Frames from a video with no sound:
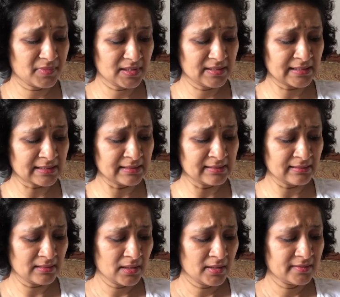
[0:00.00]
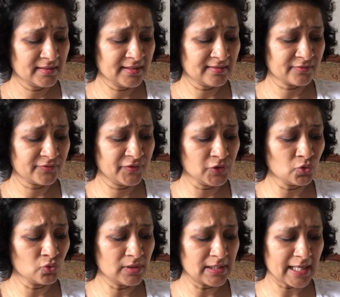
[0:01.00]
little, these
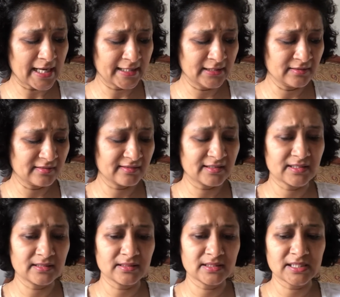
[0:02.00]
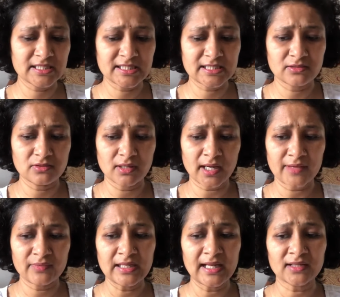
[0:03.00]
few lines, I
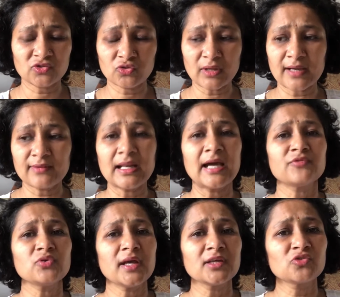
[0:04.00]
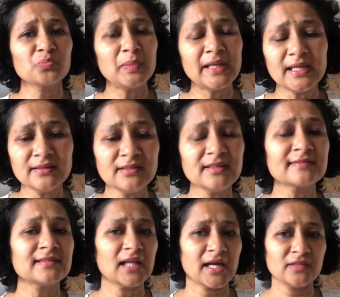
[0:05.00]
will have to explain these
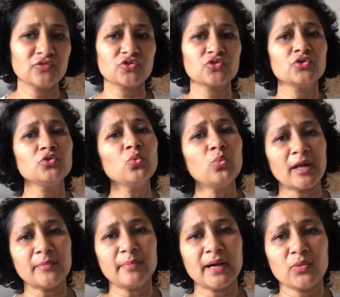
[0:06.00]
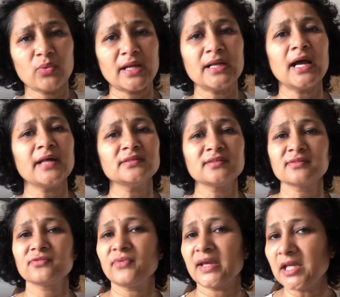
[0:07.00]
lines to you one by one, and this is
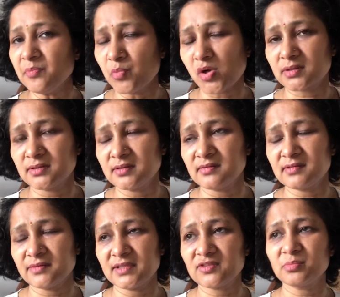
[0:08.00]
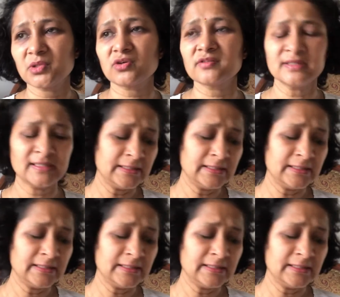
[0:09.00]
very important in civics because